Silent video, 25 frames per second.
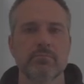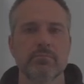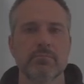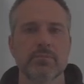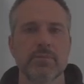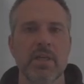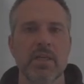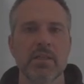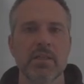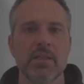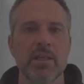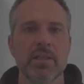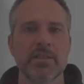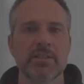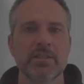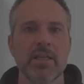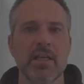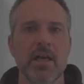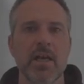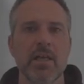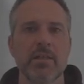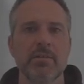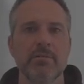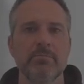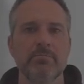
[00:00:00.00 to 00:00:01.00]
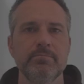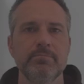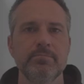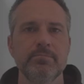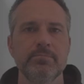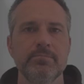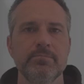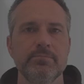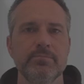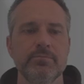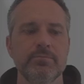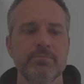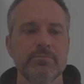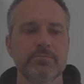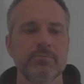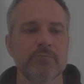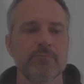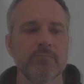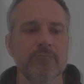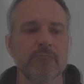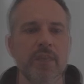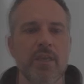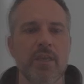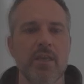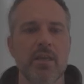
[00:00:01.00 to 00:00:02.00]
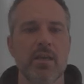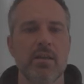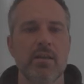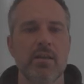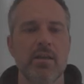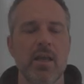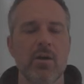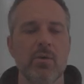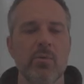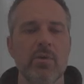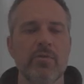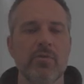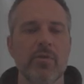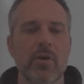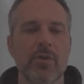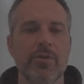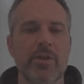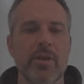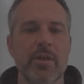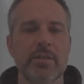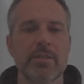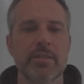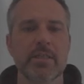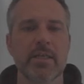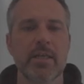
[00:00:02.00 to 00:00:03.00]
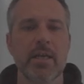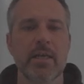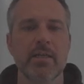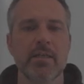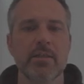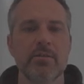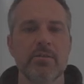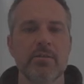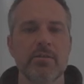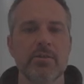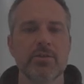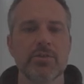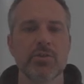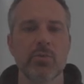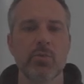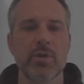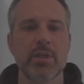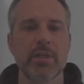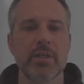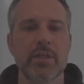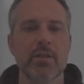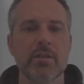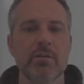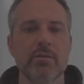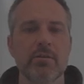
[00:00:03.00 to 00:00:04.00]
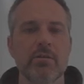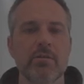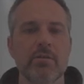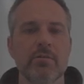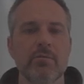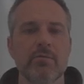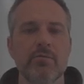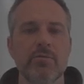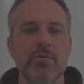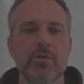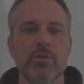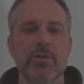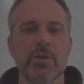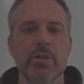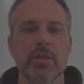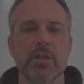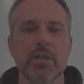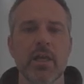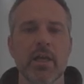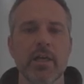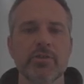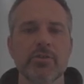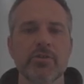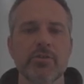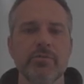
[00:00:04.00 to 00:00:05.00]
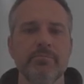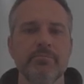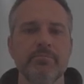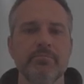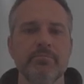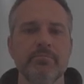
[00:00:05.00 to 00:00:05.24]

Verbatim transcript: And let's sign. Now we've authenticated so we can view the collection.